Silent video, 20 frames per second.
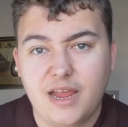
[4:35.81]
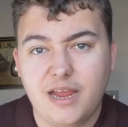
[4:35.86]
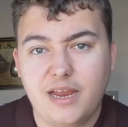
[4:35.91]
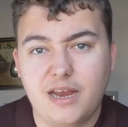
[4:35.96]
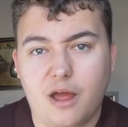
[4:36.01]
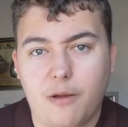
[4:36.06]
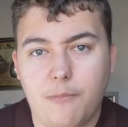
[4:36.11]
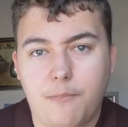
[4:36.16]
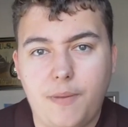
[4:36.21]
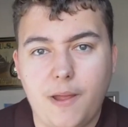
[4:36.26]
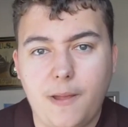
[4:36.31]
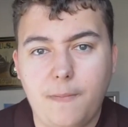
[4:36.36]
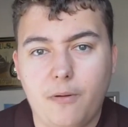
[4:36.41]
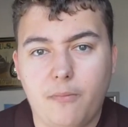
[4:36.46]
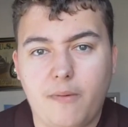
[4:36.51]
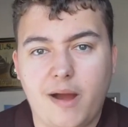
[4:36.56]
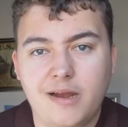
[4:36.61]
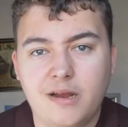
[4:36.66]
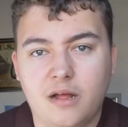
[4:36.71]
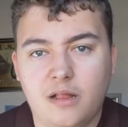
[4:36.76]
You know,
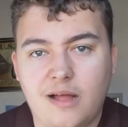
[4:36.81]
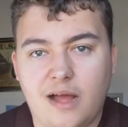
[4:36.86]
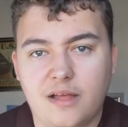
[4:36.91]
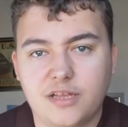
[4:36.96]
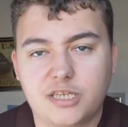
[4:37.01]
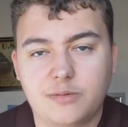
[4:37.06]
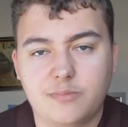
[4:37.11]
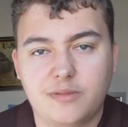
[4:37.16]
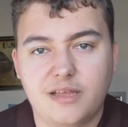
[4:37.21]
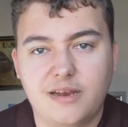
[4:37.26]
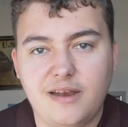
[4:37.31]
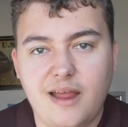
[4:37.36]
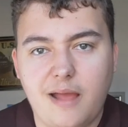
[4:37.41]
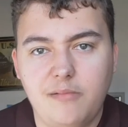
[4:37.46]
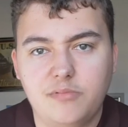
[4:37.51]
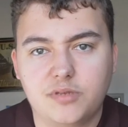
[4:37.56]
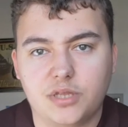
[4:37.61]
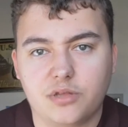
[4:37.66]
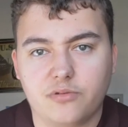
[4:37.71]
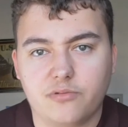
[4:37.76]
people might not like some of the
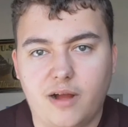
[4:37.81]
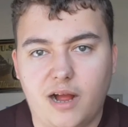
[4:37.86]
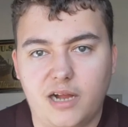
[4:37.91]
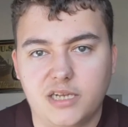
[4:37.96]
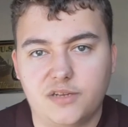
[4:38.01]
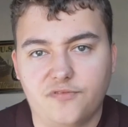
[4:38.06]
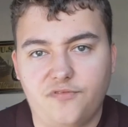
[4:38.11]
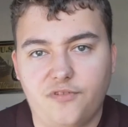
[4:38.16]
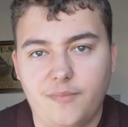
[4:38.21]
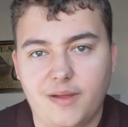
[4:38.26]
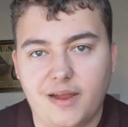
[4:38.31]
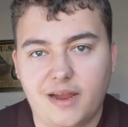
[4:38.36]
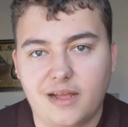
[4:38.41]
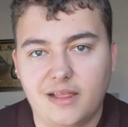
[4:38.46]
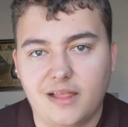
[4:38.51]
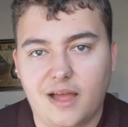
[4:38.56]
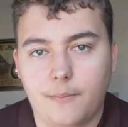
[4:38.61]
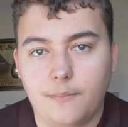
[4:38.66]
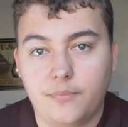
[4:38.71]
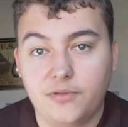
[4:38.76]
names of the rides at
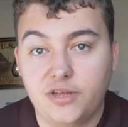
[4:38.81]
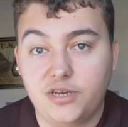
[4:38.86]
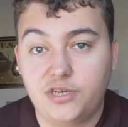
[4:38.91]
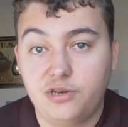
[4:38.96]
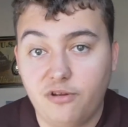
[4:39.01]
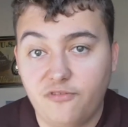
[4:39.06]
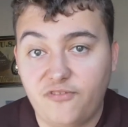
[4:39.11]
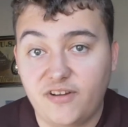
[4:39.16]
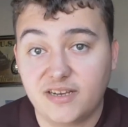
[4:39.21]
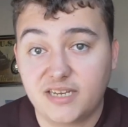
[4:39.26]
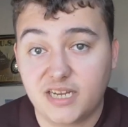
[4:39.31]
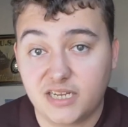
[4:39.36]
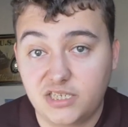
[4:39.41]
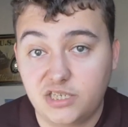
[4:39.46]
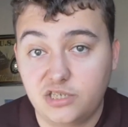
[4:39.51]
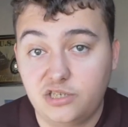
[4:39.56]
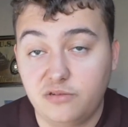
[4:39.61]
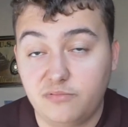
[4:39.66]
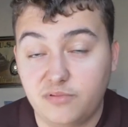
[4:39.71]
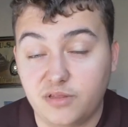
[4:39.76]
Flamingoland, but they do a
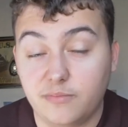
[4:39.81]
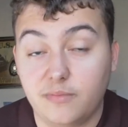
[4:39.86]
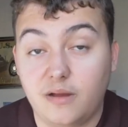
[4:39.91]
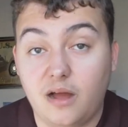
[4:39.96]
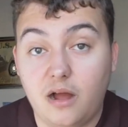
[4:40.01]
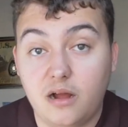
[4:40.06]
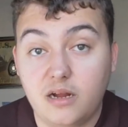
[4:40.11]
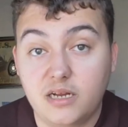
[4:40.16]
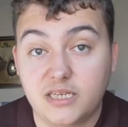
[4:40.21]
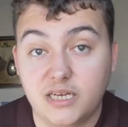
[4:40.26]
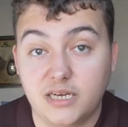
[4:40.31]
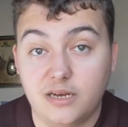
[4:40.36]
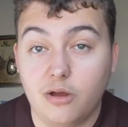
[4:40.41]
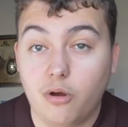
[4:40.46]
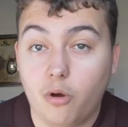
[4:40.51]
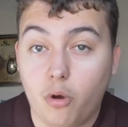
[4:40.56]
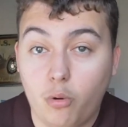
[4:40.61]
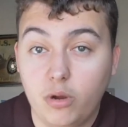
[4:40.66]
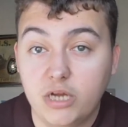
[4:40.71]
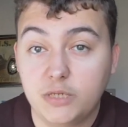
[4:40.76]
fantastic job with the marketing
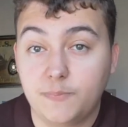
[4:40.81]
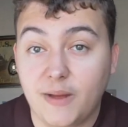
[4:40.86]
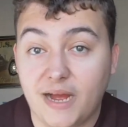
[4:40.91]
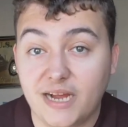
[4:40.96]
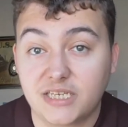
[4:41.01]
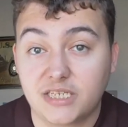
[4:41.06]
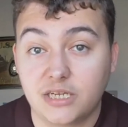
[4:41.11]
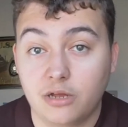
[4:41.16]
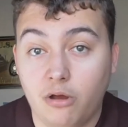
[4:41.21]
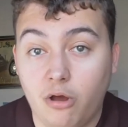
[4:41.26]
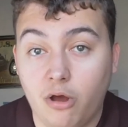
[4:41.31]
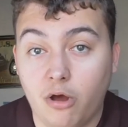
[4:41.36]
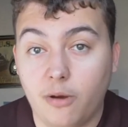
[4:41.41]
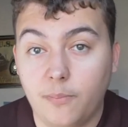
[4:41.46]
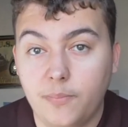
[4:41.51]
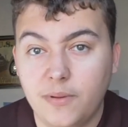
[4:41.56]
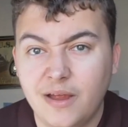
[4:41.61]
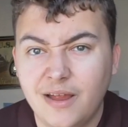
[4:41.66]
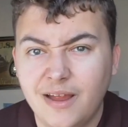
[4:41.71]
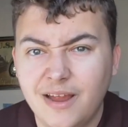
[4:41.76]
that always backs it
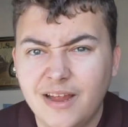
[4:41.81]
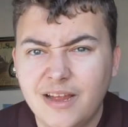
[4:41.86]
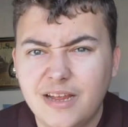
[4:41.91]
up.